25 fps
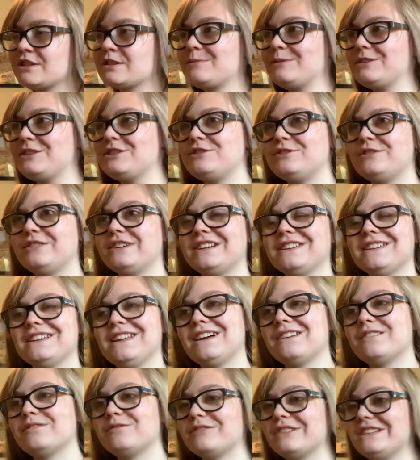been doing a
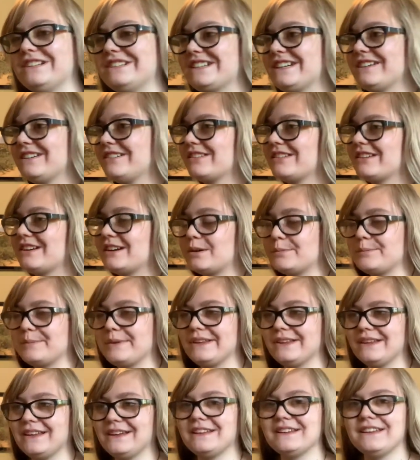lot of retail
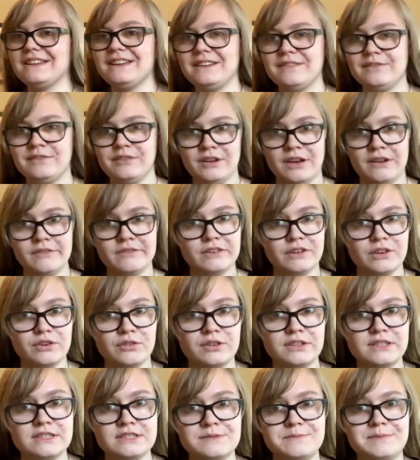therapy lately, if you haven't
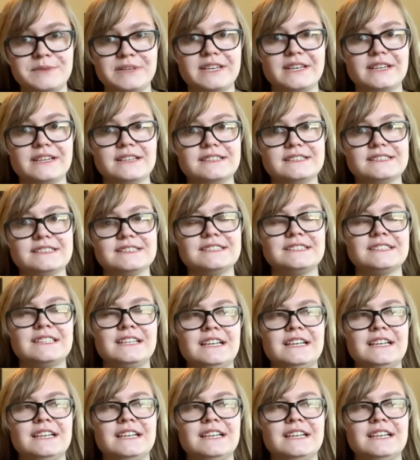noticed, because